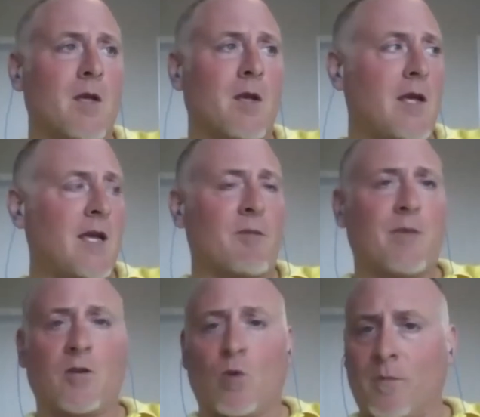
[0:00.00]
It can
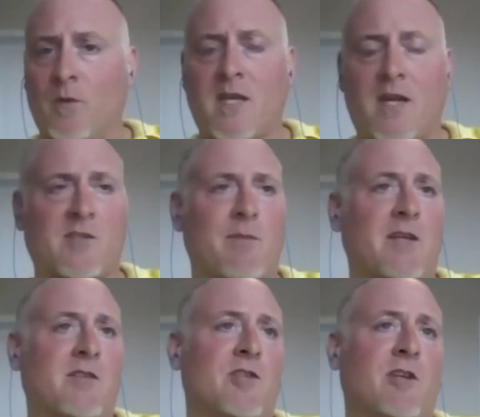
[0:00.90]
be a normal text
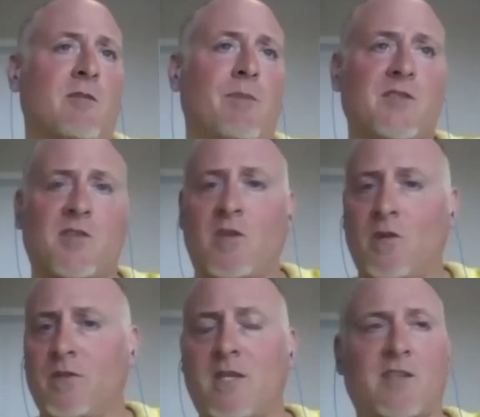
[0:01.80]
message. It can be a
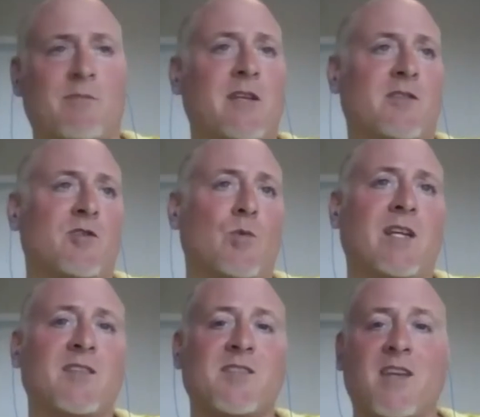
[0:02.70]
secure text message. We
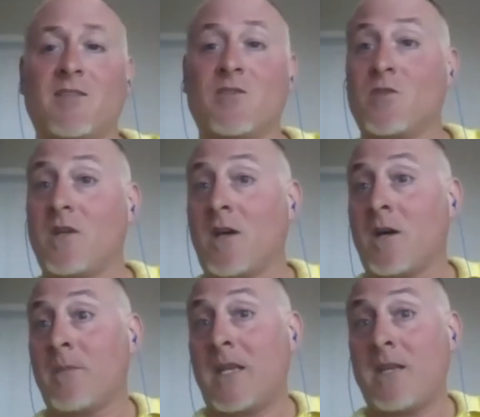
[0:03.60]
can send
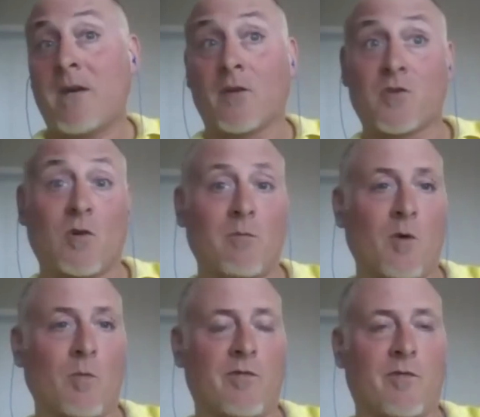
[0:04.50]
an email to a
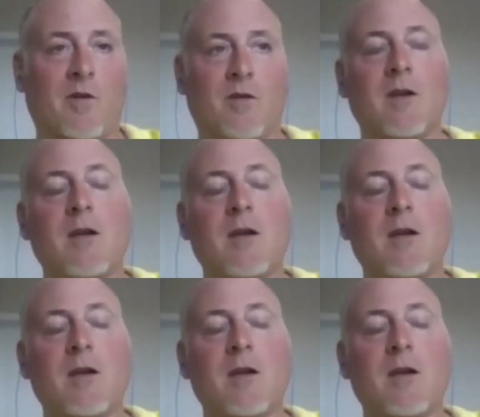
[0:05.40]
mobile phone.